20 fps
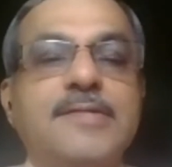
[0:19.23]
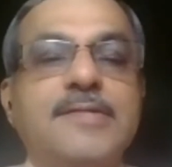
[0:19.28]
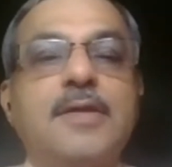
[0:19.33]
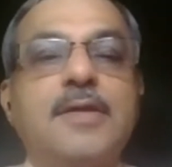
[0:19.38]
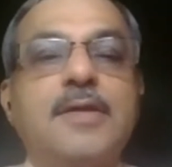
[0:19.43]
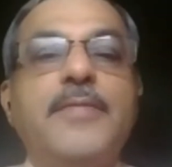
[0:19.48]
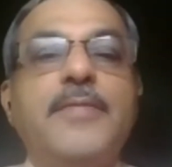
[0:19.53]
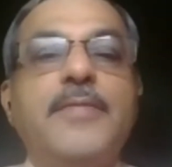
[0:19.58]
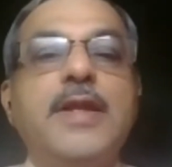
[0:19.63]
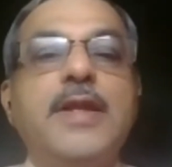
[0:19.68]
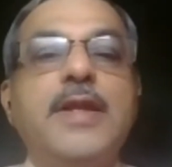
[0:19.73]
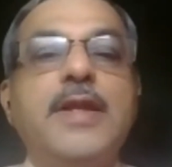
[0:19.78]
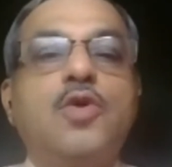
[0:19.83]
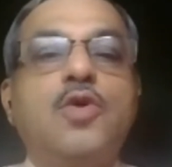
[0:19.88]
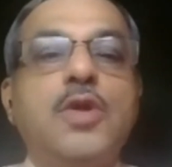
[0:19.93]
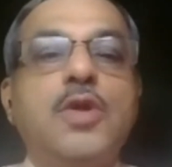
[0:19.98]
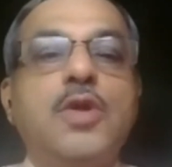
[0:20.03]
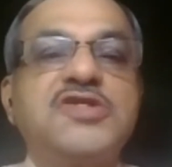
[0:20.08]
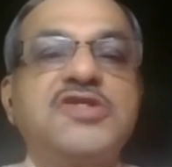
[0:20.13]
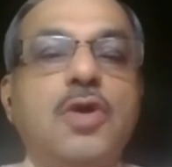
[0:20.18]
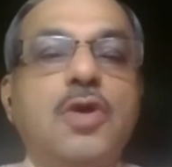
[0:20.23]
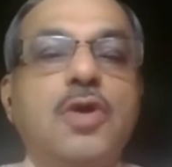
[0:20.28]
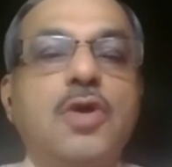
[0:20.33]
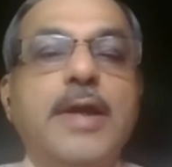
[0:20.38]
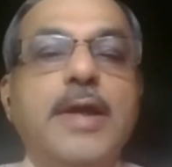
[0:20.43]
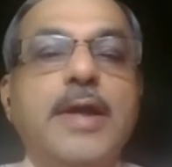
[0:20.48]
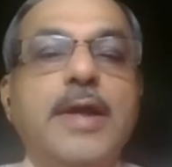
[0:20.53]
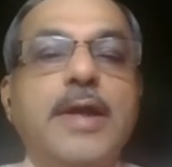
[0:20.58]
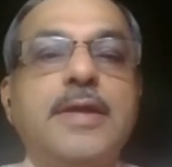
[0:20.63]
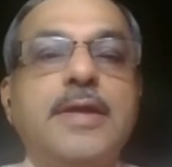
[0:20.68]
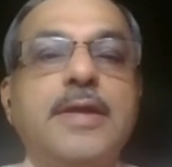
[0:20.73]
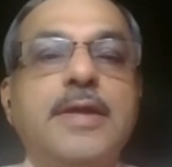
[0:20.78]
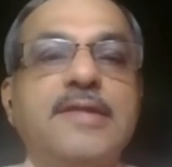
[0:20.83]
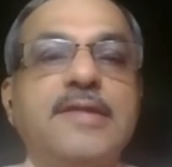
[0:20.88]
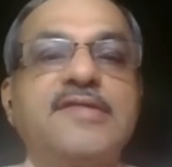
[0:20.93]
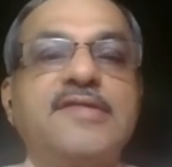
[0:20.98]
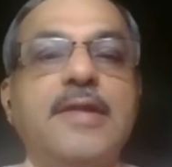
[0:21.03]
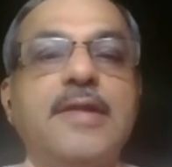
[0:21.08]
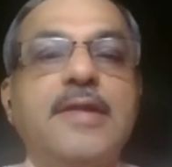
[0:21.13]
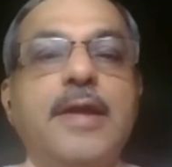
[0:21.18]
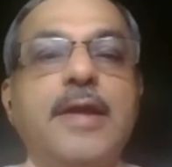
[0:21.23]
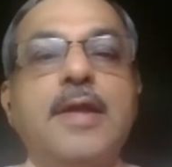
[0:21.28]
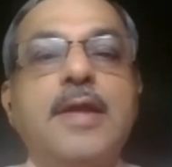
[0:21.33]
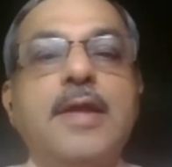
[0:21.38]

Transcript: mainly cholesterol and triglycerides,